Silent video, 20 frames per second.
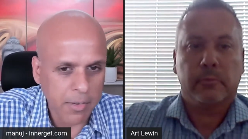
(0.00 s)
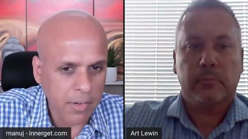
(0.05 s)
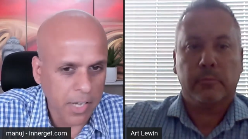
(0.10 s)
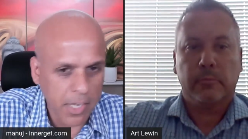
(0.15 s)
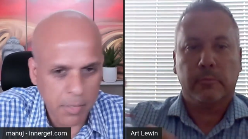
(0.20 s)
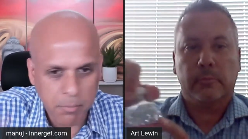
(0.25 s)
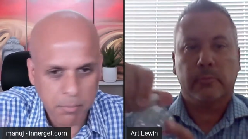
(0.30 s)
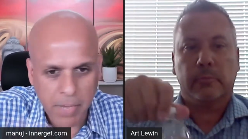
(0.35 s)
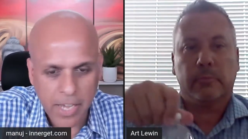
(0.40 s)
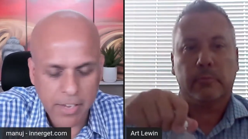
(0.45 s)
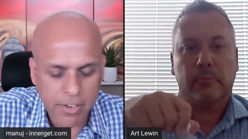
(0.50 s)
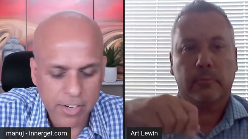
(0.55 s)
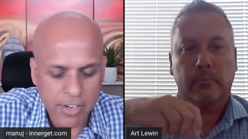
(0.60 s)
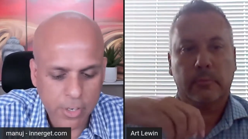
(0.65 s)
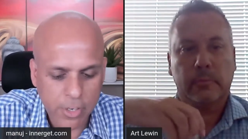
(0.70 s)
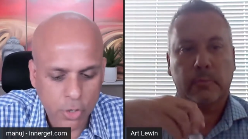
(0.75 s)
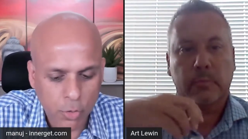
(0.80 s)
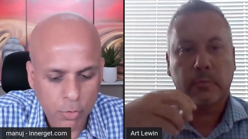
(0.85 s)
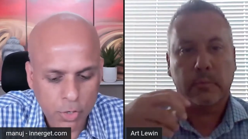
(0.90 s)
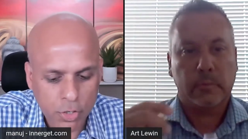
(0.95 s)
Speaker 1: uh, migrated
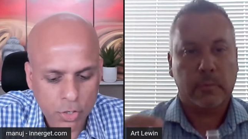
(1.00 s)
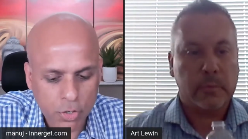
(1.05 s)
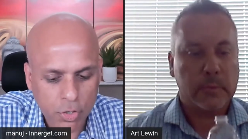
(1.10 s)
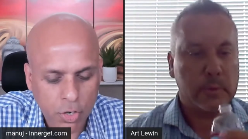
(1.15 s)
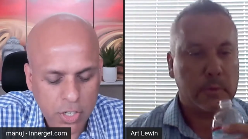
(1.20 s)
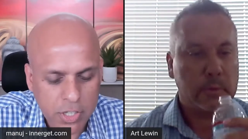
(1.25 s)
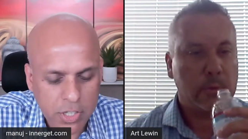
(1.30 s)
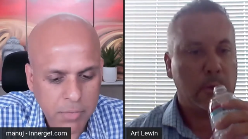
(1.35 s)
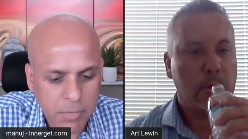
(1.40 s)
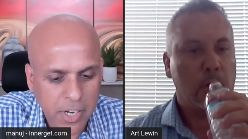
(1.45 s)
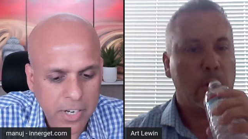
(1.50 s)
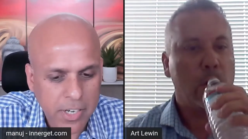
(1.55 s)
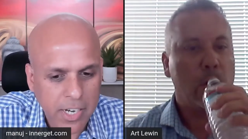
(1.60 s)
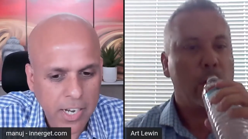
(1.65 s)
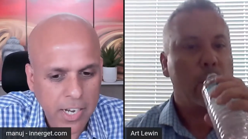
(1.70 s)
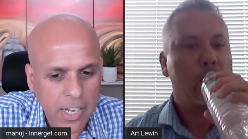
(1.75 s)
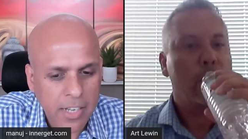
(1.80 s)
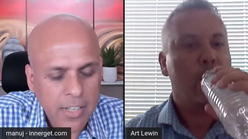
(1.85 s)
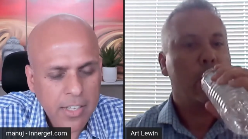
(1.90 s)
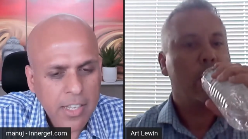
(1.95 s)
over to North
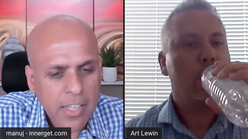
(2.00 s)
America,